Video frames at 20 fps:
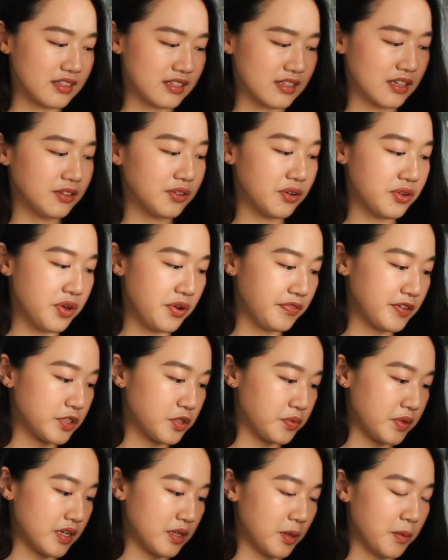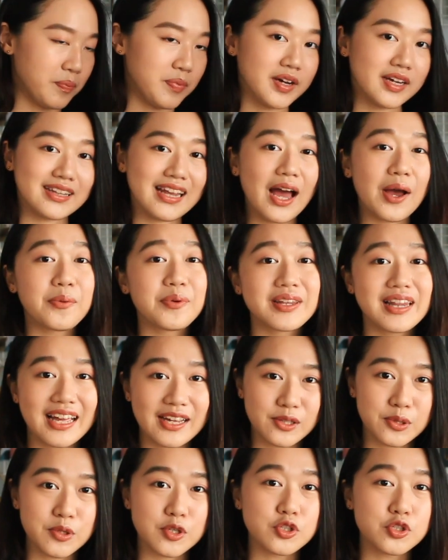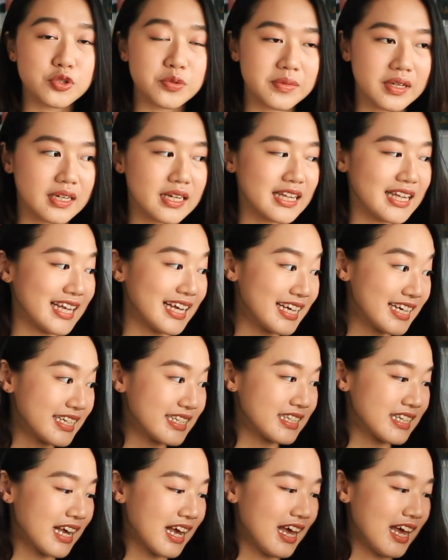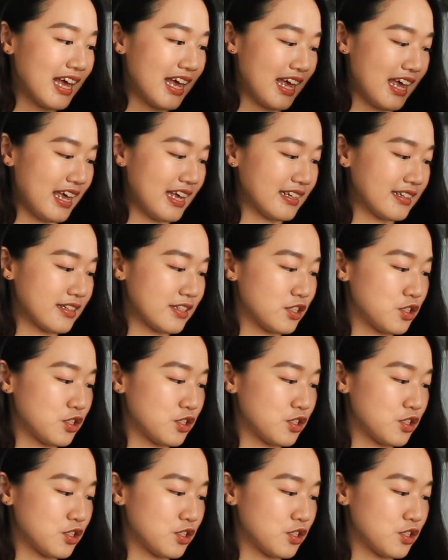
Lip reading: still don't know if it's real, but I would like to assume that it is. It's